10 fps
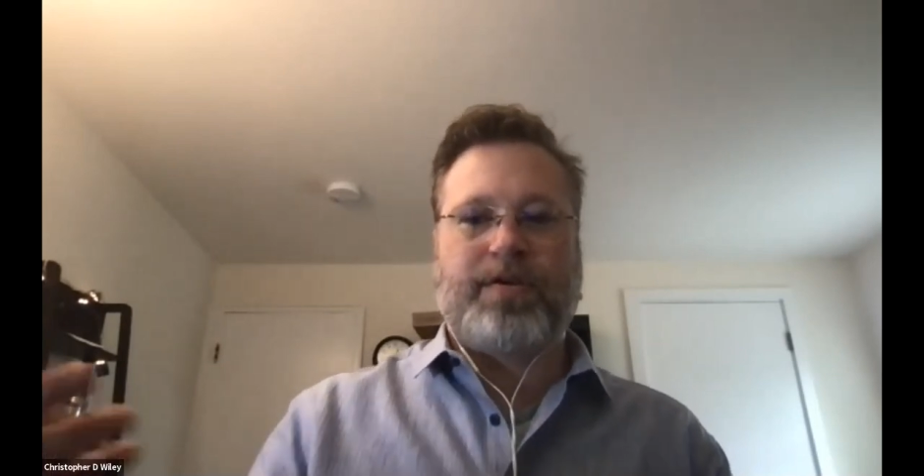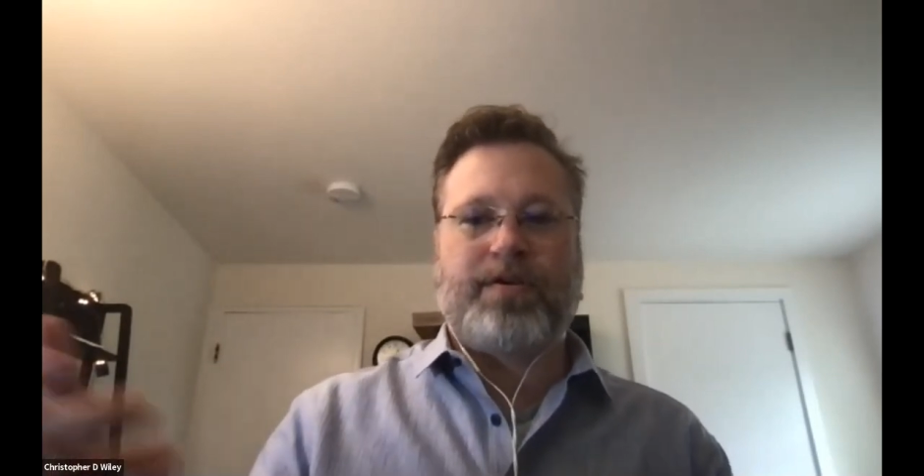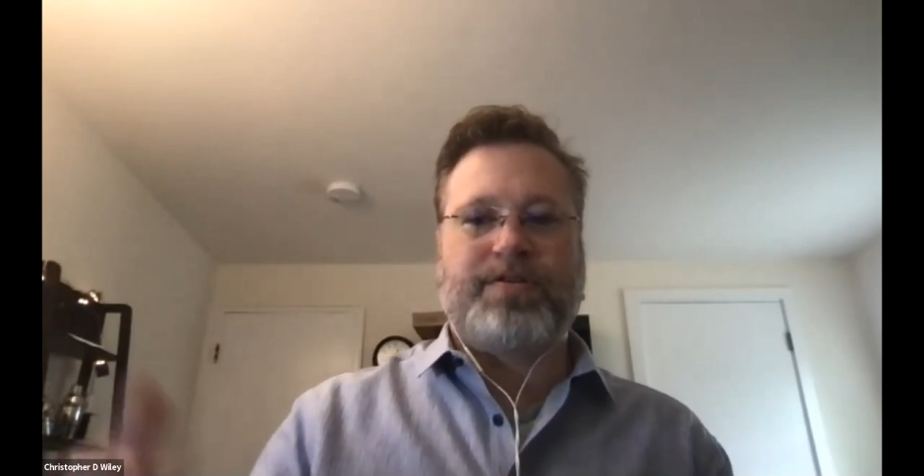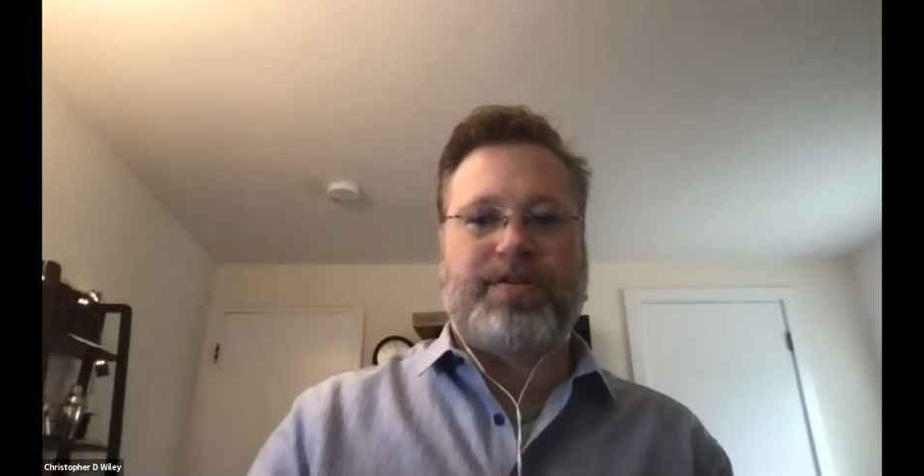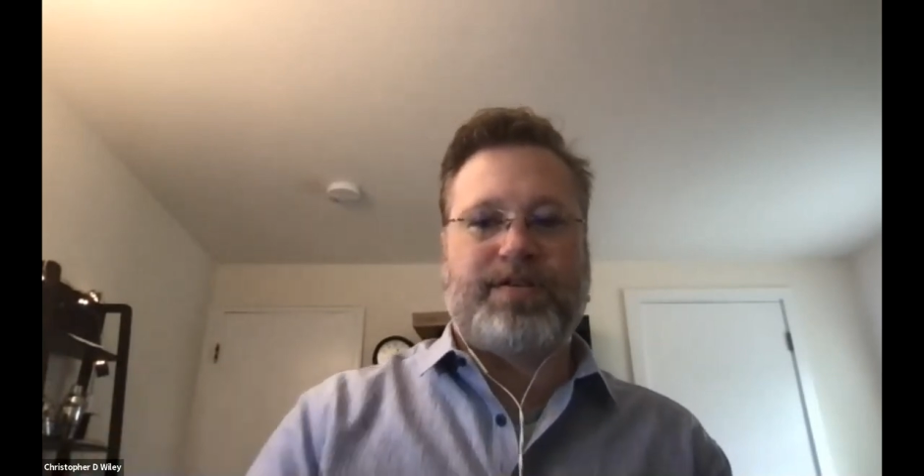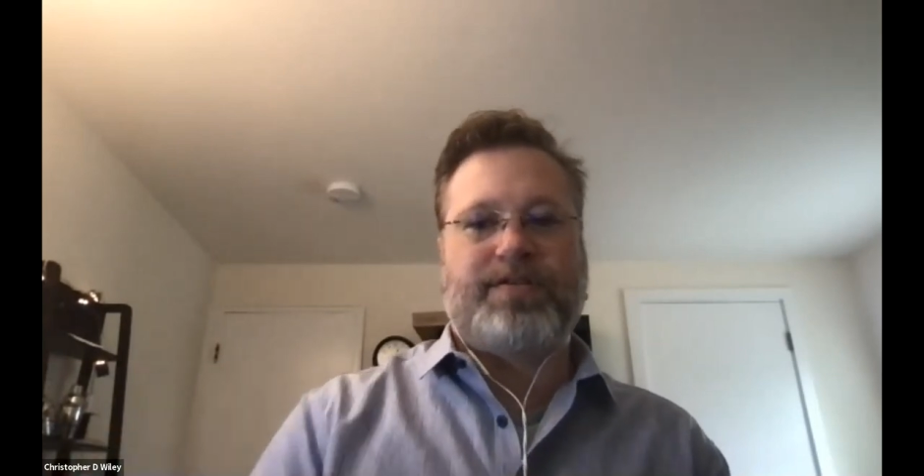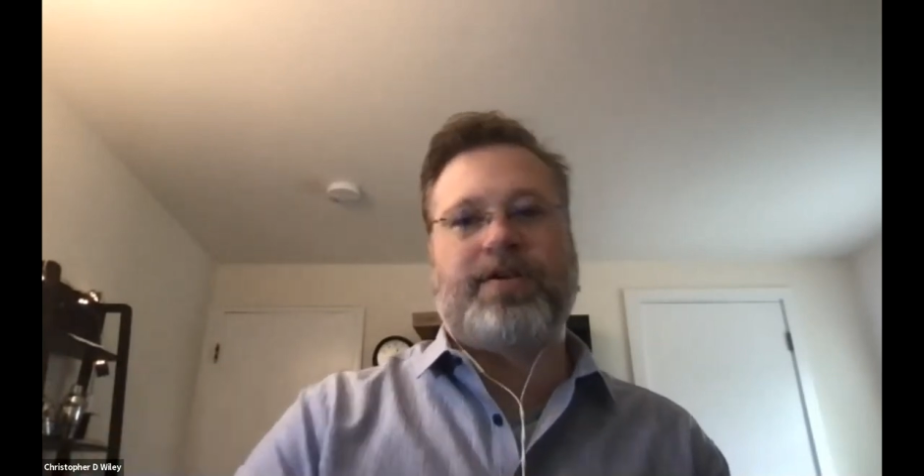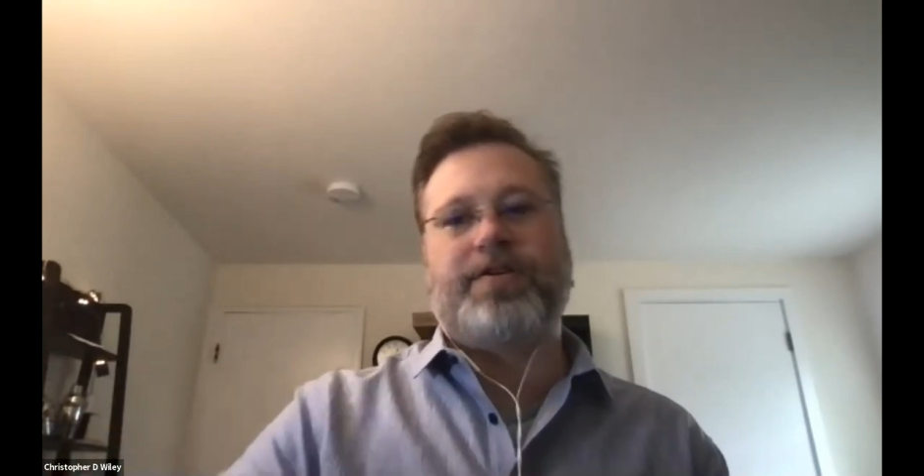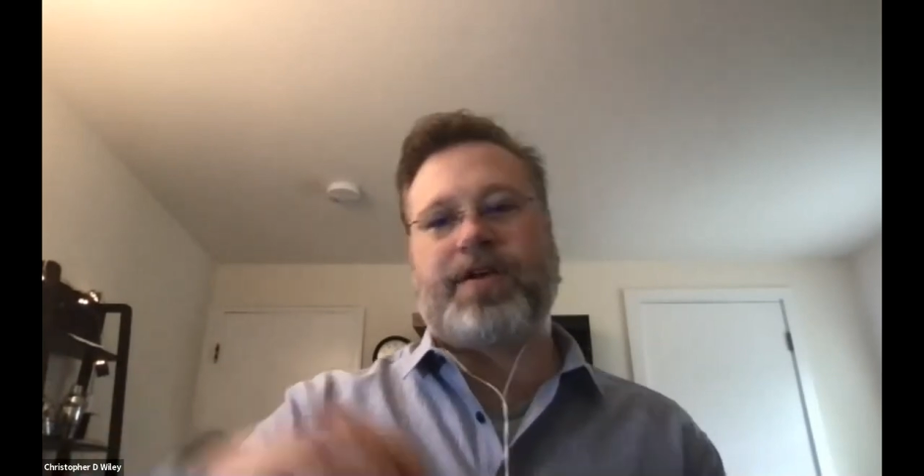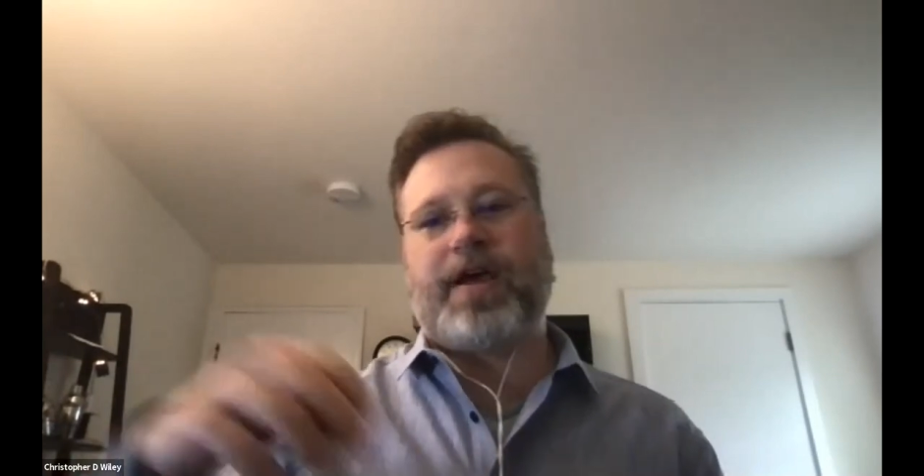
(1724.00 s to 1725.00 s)
senescent
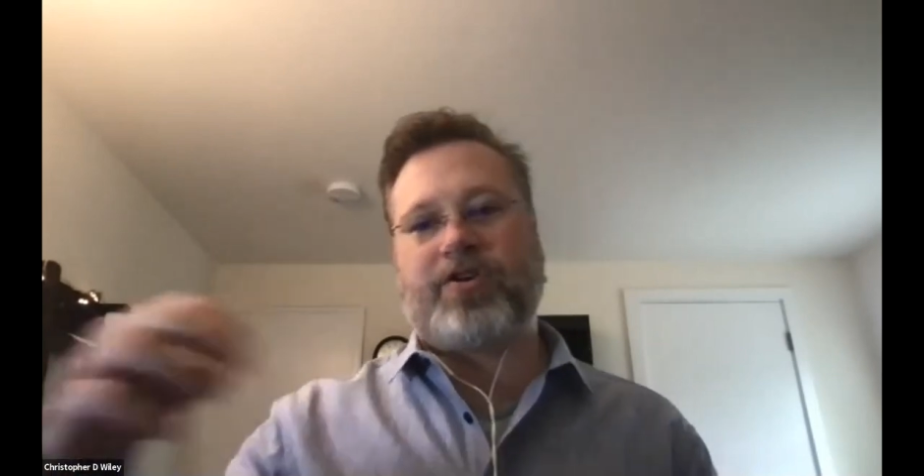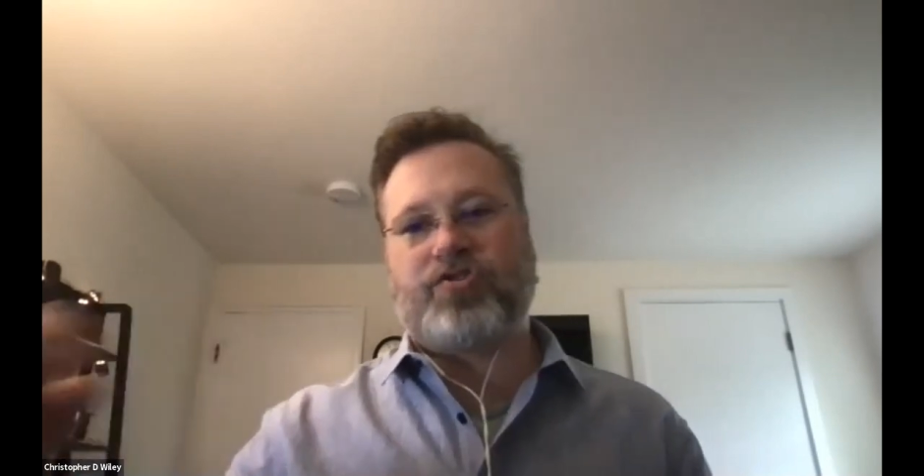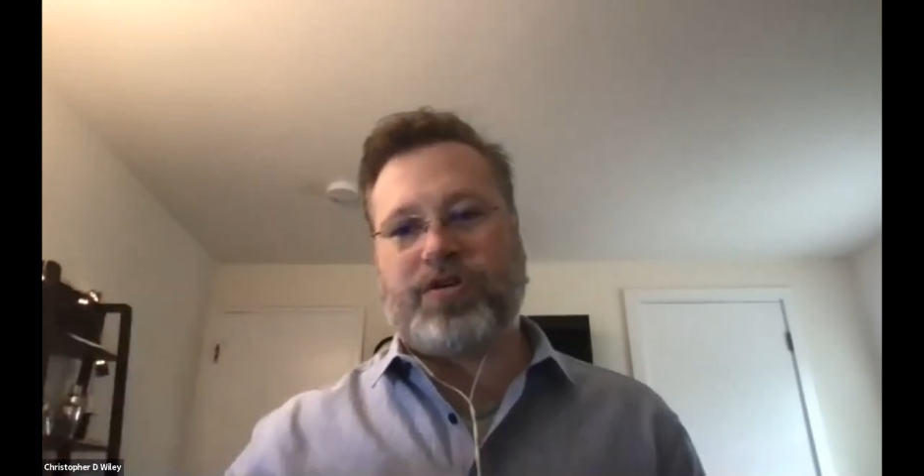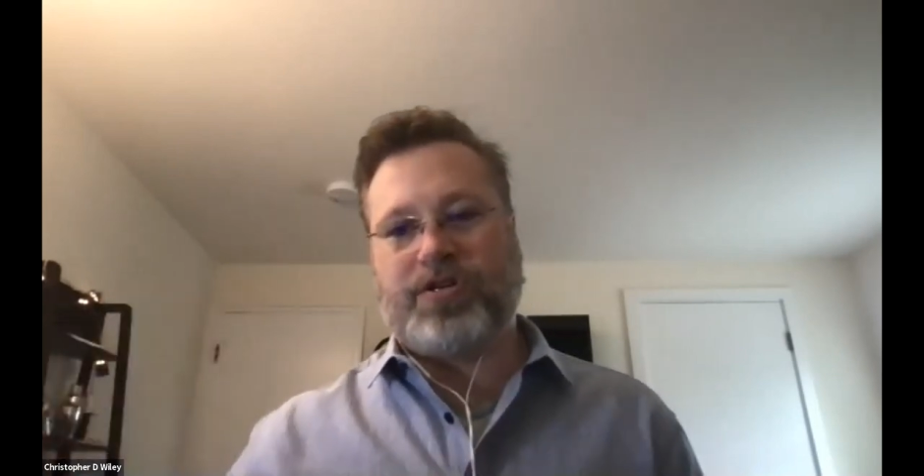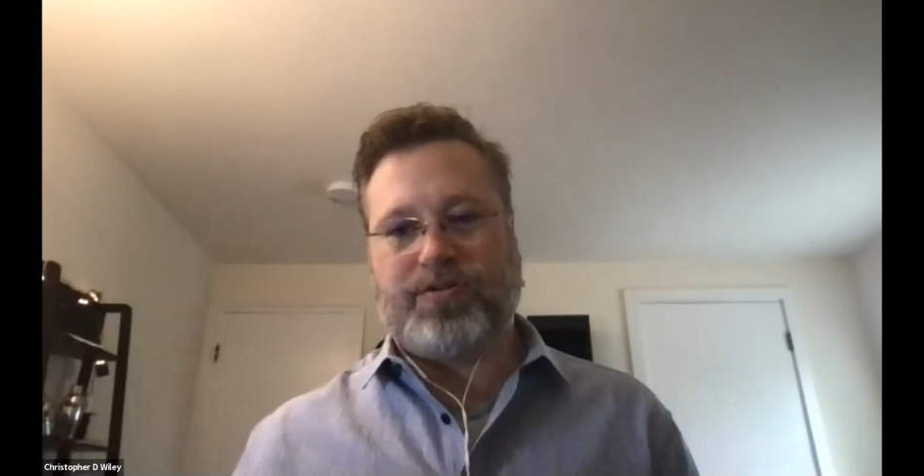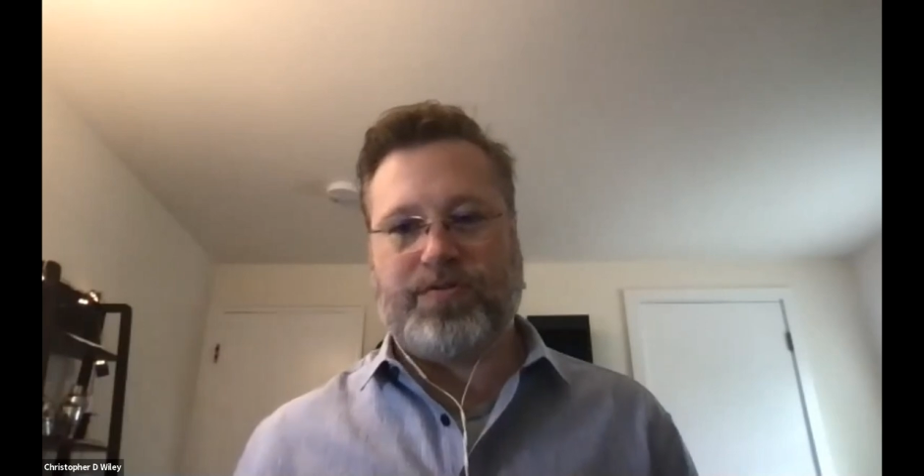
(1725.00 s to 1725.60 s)
cells actually